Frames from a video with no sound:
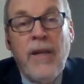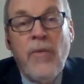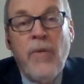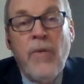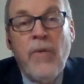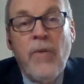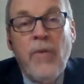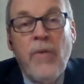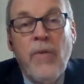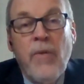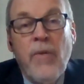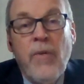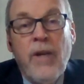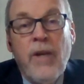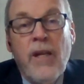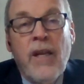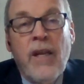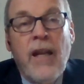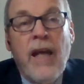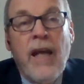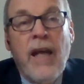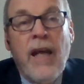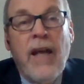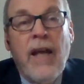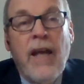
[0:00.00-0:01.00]
We didn't have the
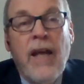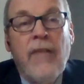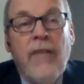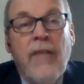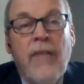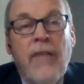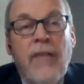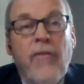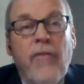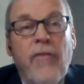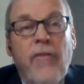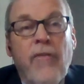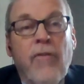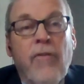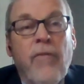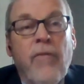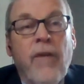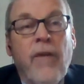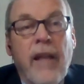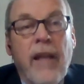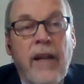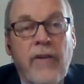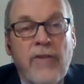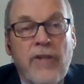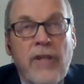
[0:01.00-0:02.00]
ventilators that doctors
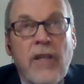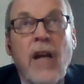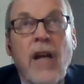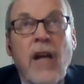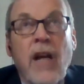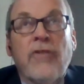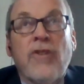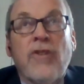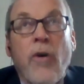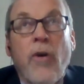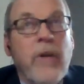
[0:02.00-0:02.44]
thought we needed.